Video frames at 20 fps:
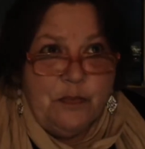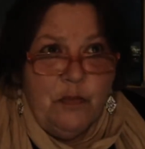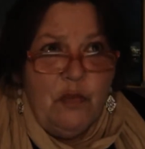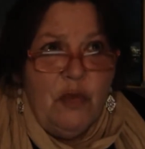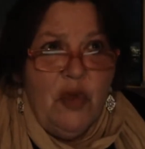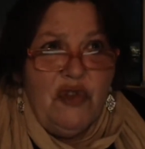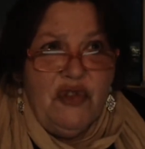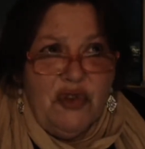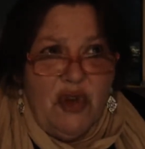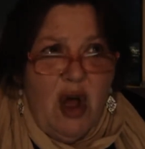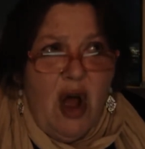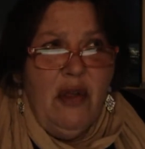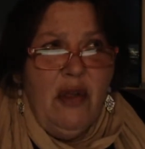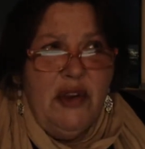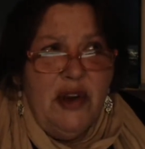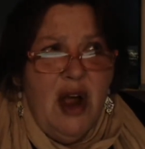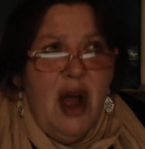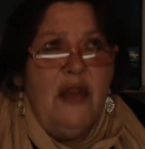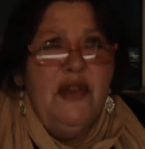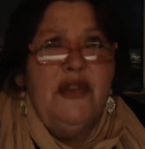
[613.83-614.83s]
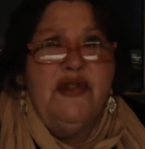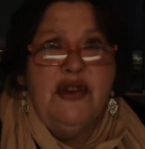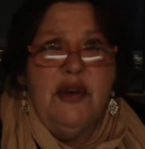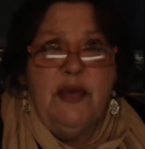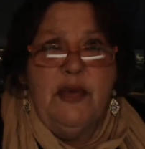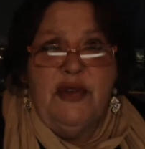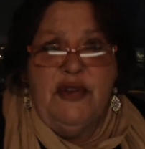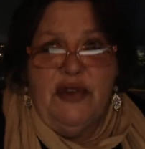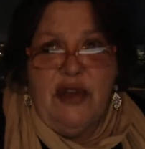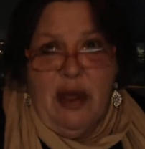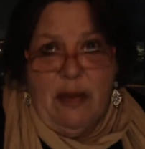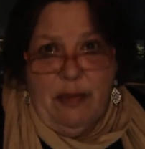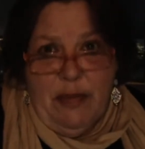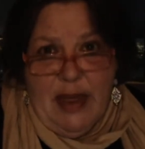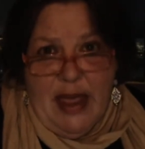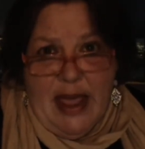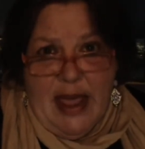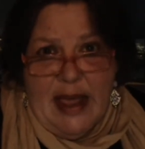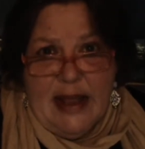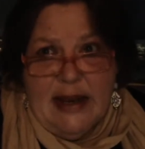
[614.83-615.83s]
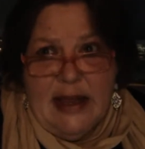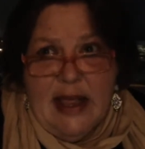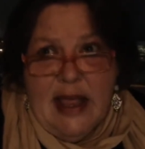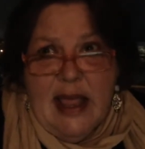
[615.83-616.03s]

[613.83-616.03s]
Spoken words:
So all in all, the trip was not bad.